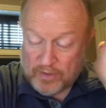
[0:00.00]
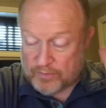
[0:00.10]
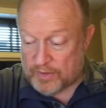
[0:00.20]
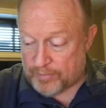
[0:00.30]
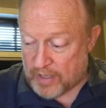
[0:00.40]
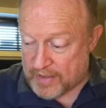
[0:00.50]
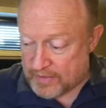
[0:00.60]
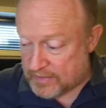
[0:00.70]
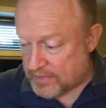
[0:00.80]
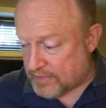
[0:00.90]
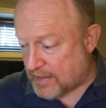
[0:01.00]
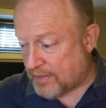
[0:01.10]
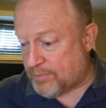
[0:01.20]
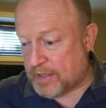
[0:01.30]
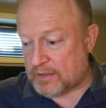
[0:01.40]
a while we apply the, the
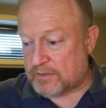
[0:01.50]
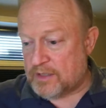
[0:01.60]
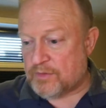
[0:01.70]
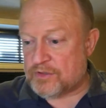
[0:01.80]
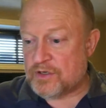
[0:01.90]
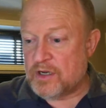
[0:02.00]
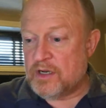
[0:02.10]
death penalty, which,